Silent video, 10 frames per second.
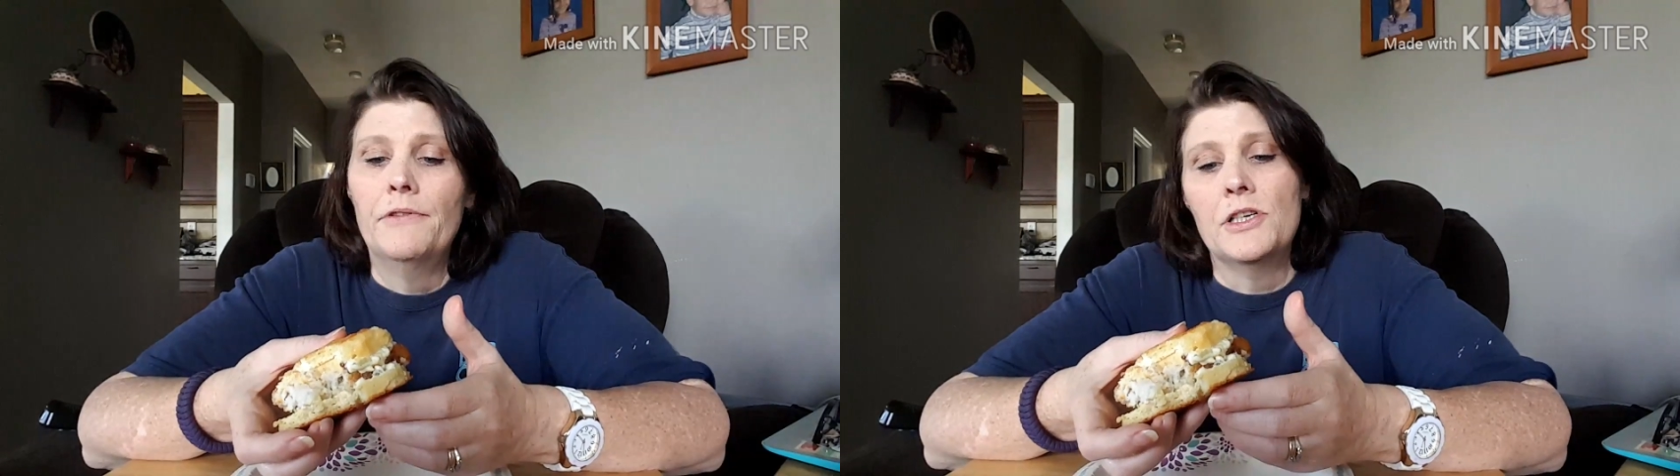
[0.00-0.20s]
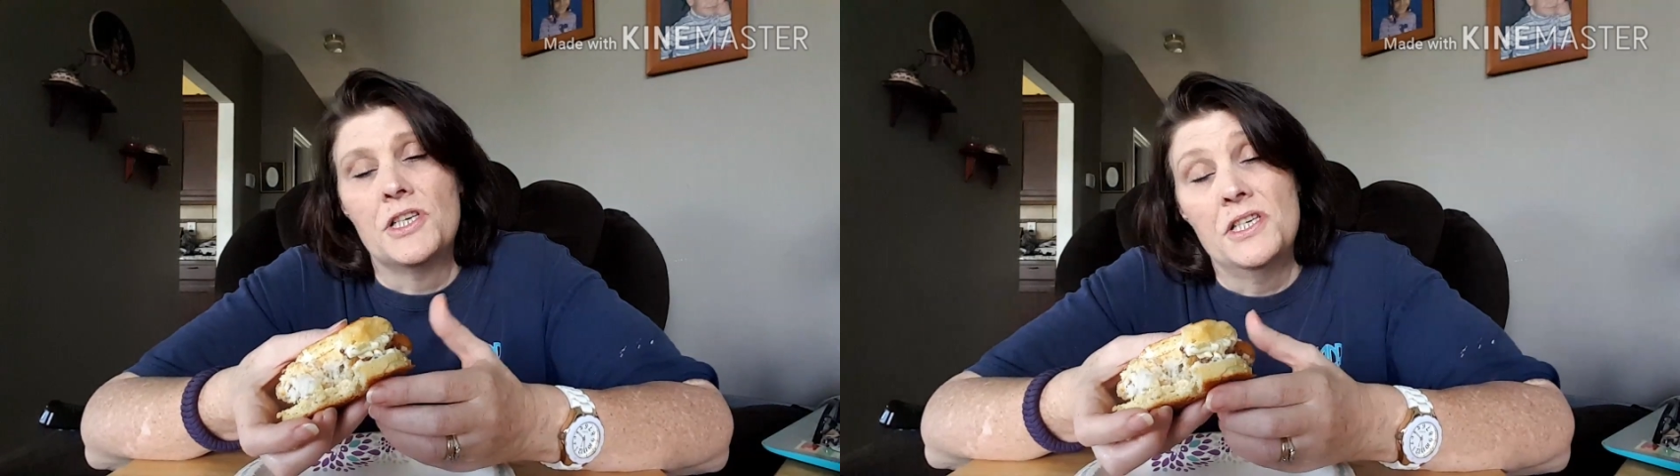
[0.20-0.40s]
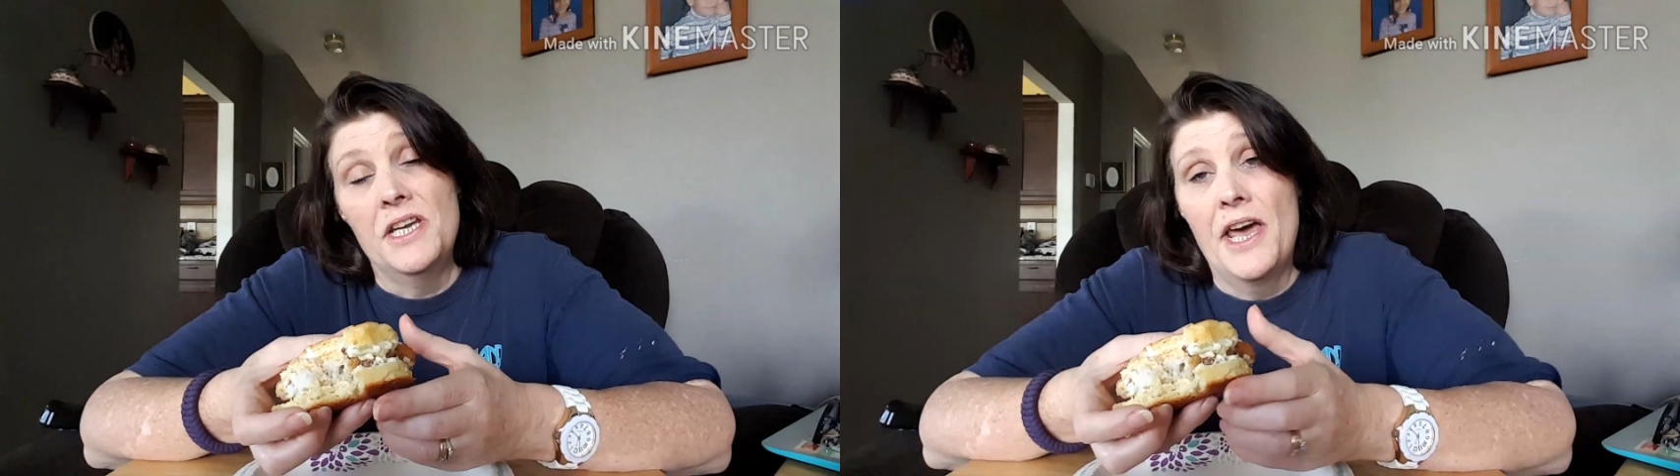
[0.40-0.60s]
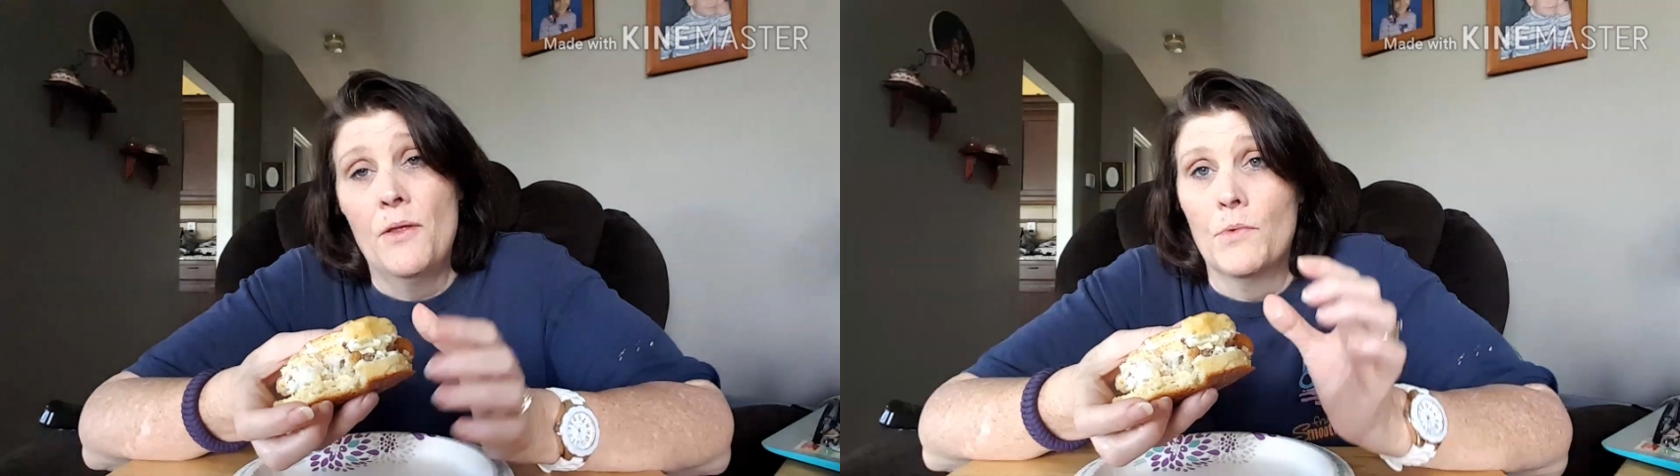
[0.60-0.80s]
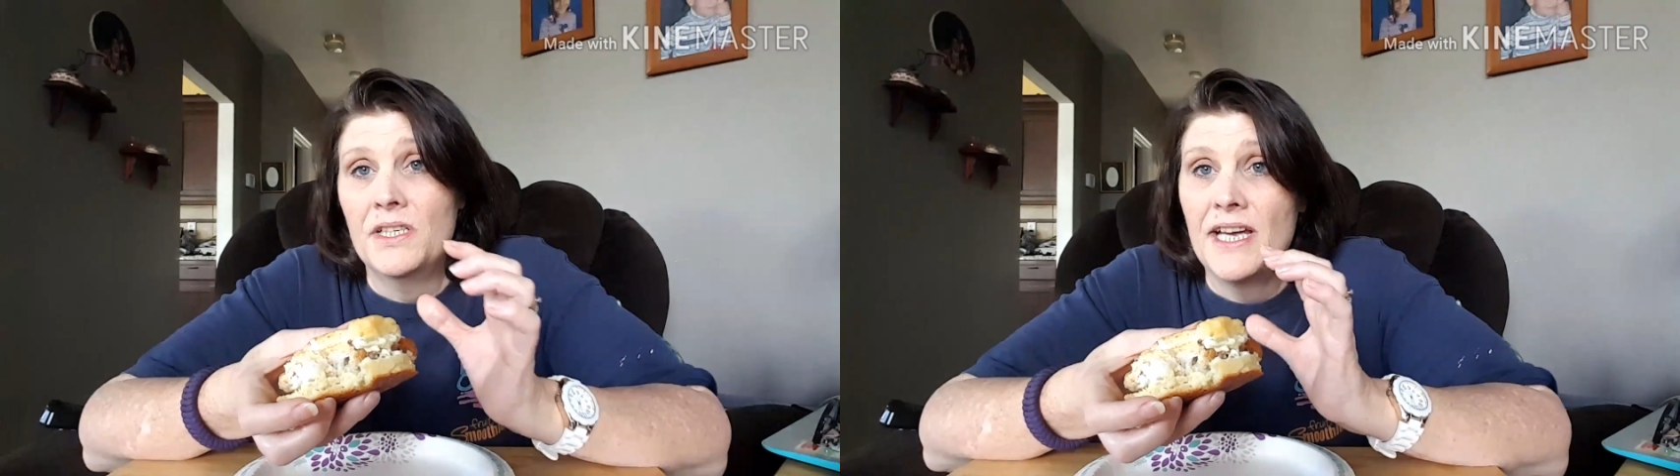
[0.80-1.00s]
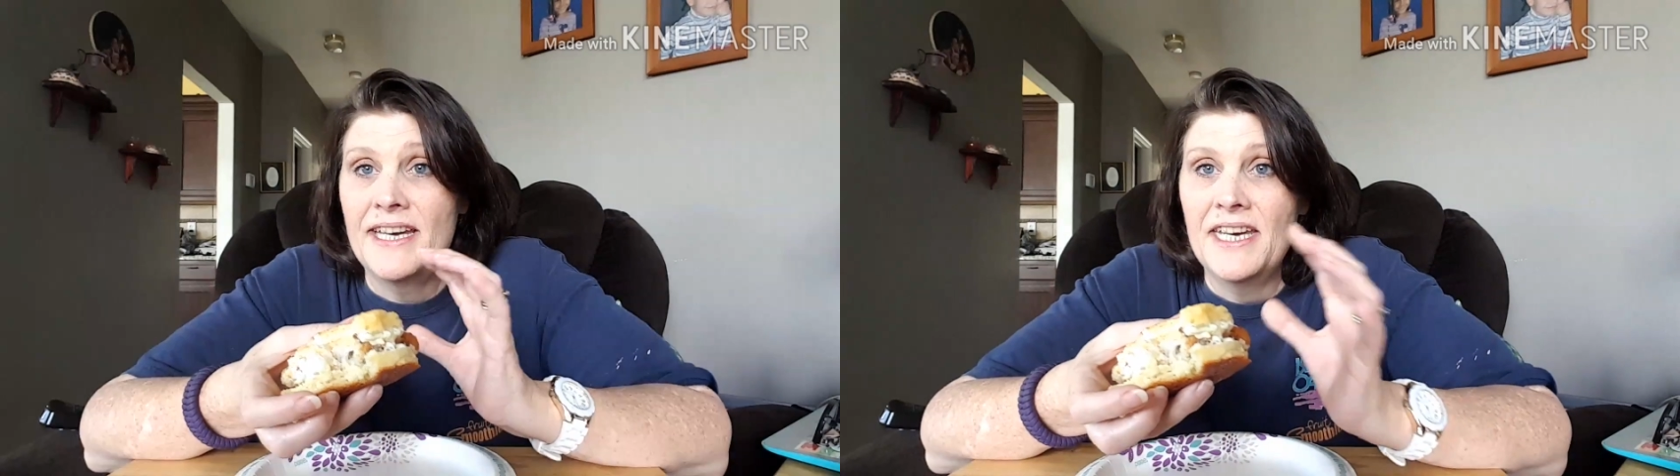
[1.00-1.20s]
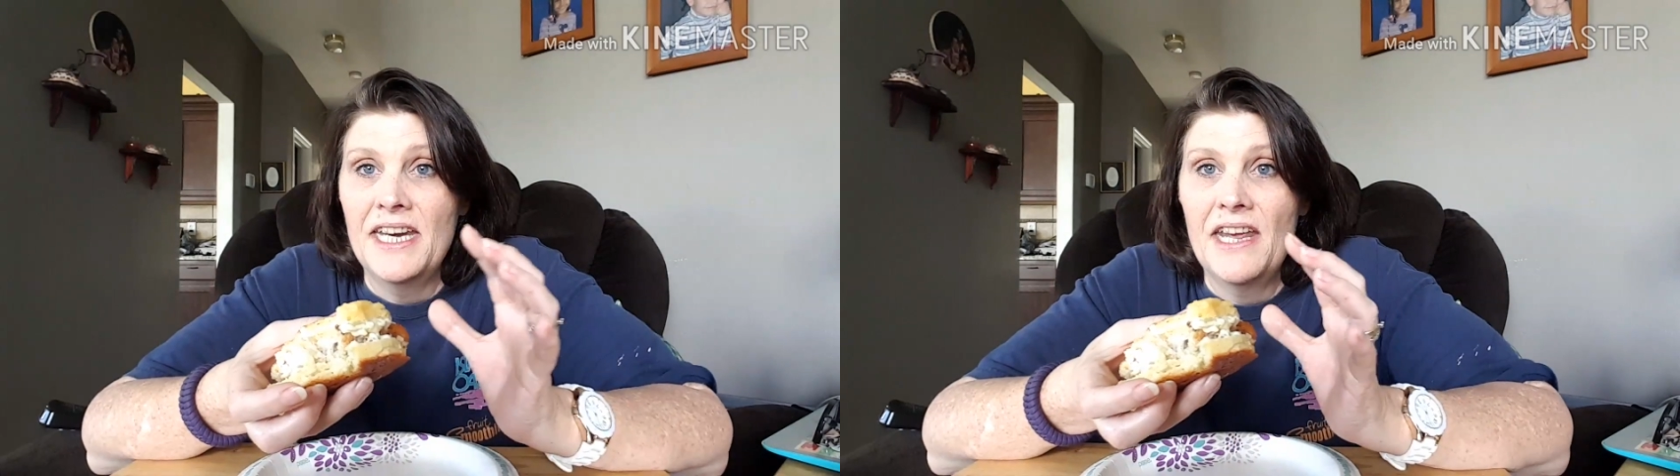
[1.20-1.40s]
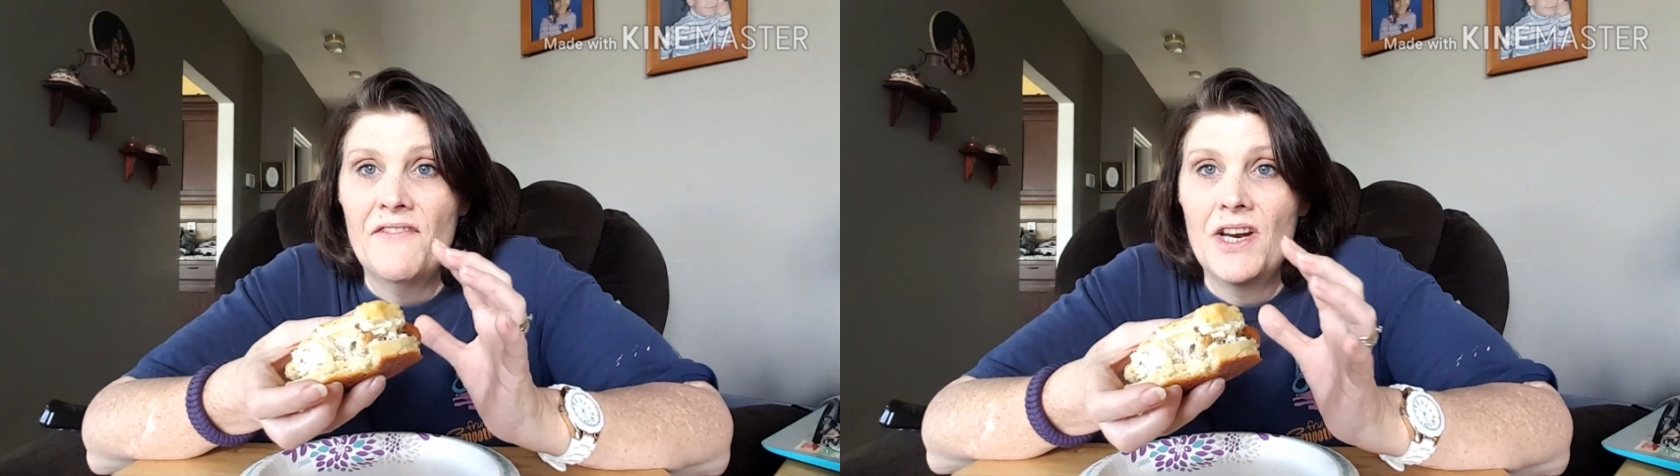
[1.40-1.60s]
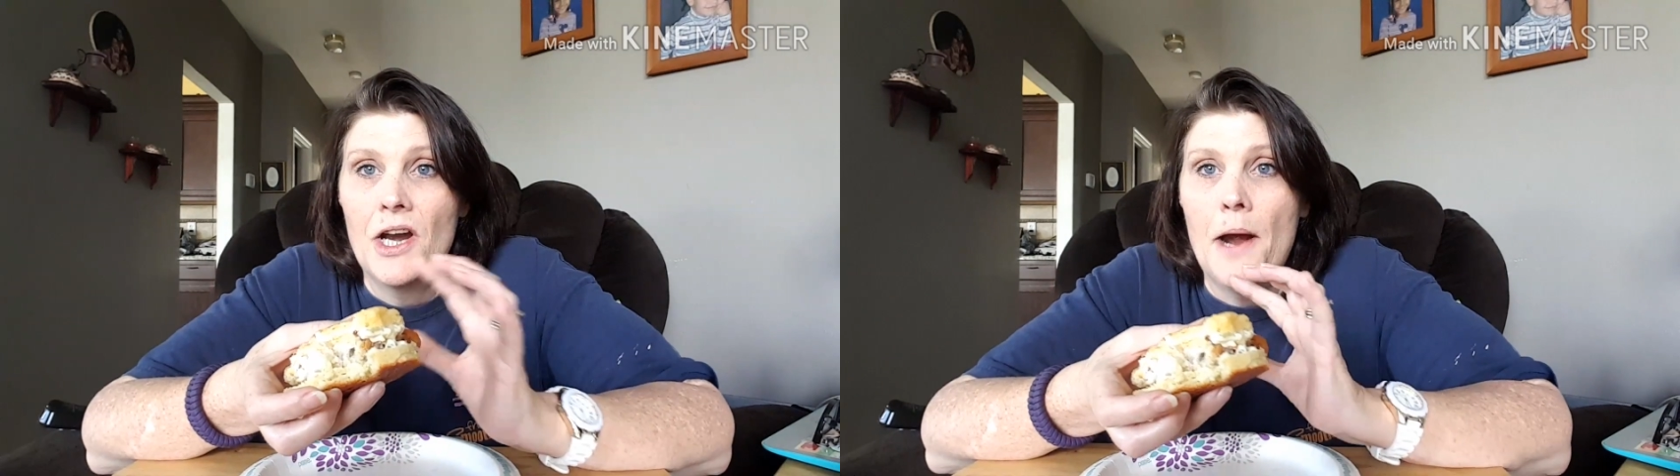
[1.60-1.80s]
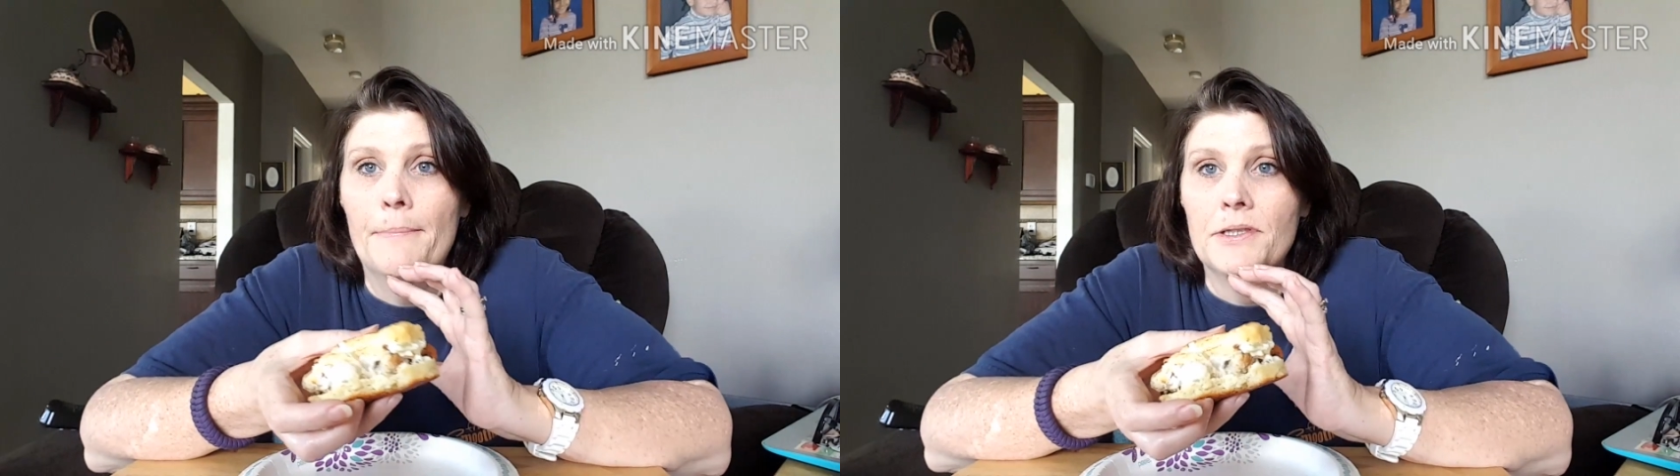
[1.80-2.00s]
versus the other ones I didn't give it
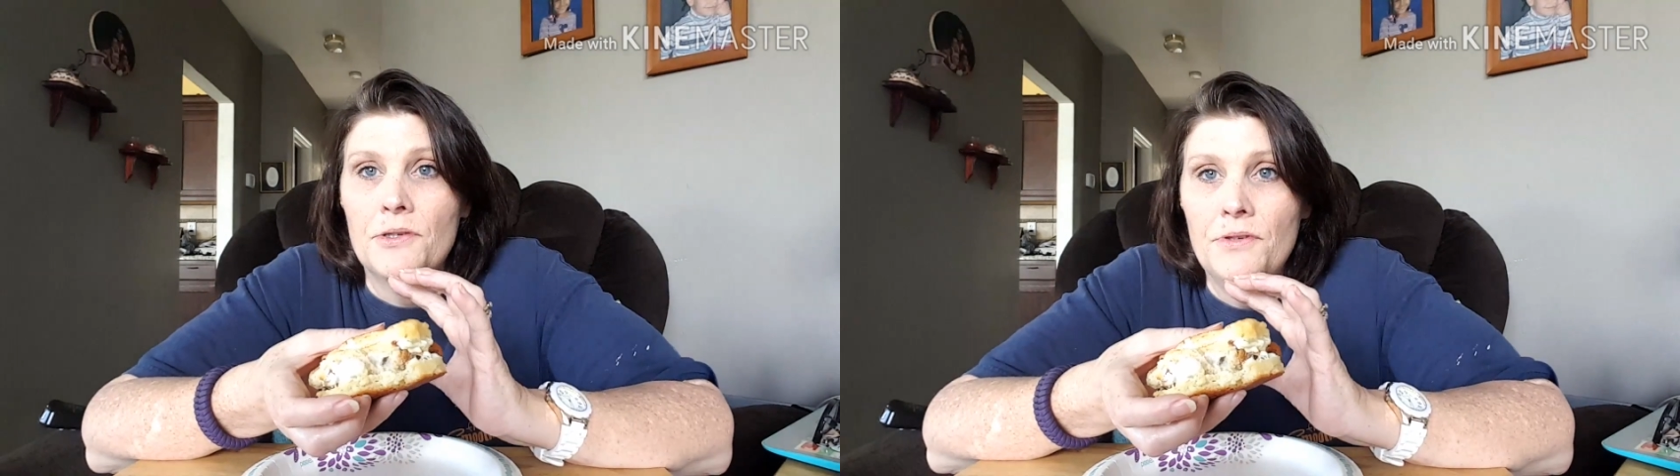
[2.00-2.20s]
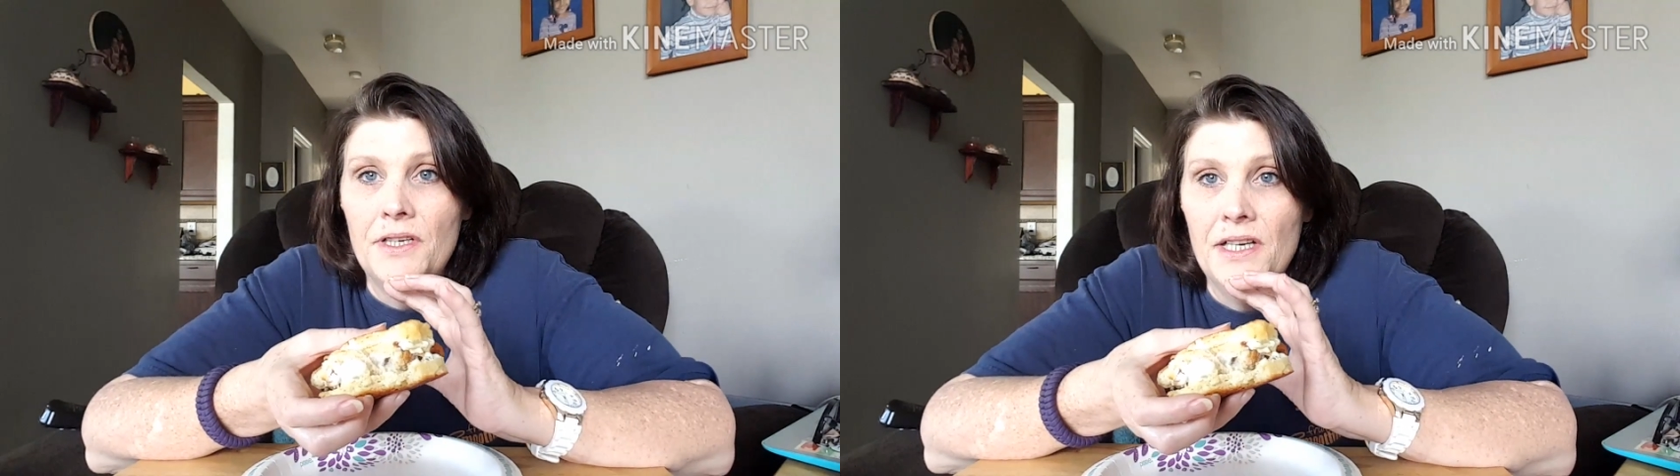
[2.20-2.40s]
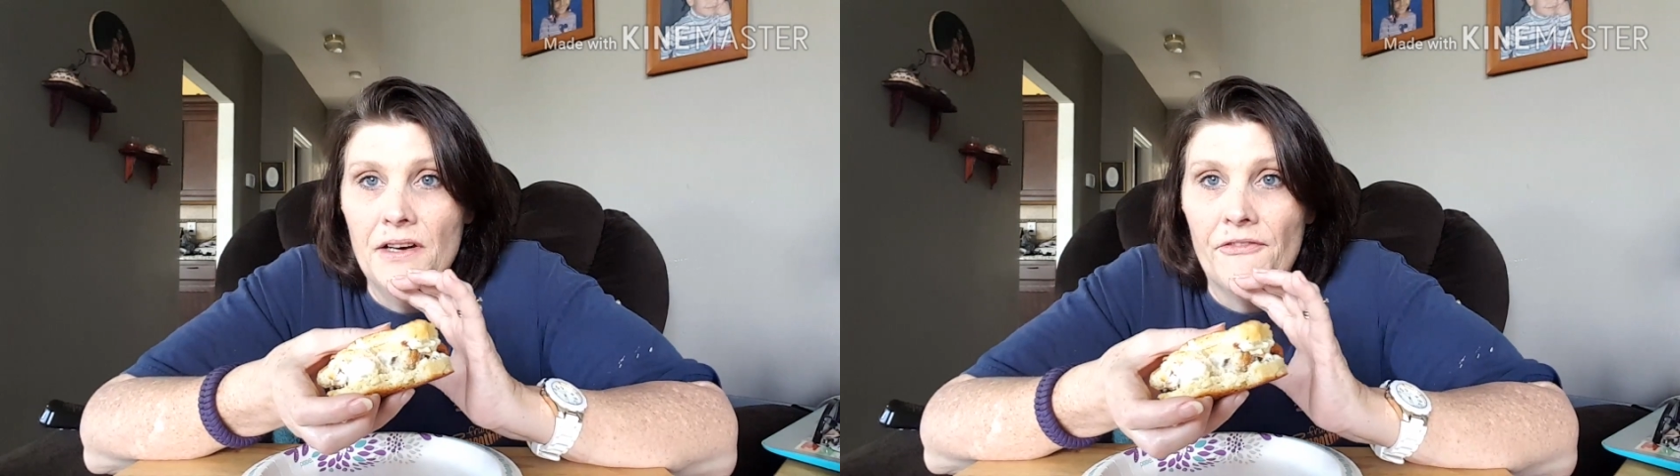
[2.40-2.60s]
an opportunity